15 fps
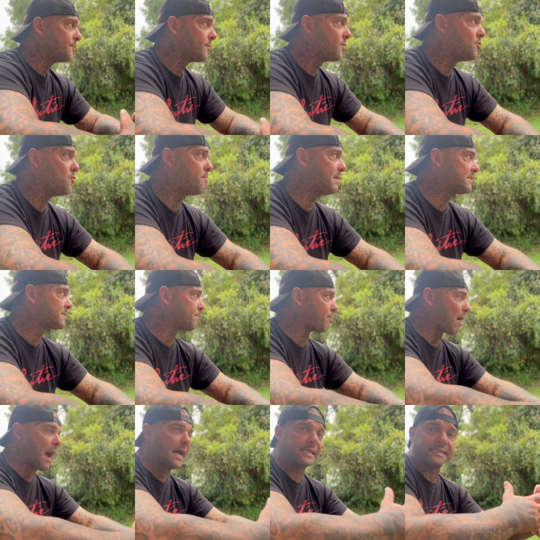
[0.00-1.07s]
you'd be
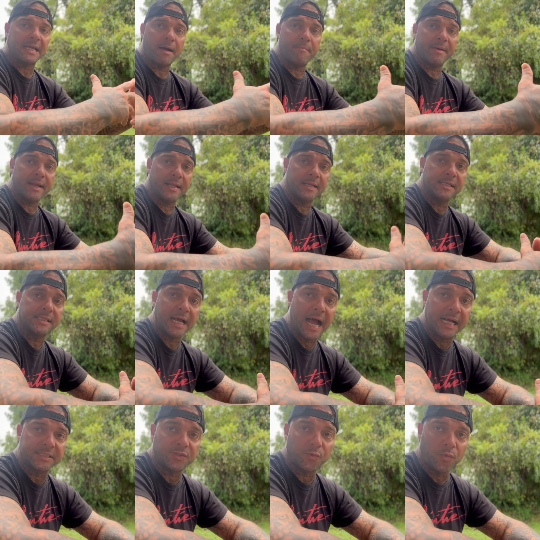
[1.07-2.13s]
surprised how many of these
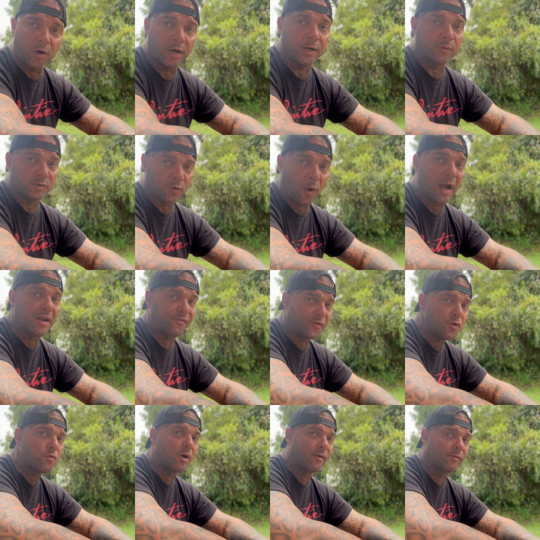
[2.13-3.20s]
guys there were. There was quite a
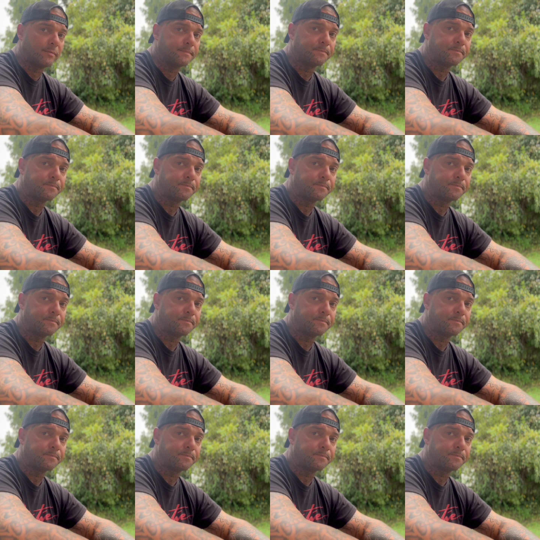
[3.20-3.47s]
few of them.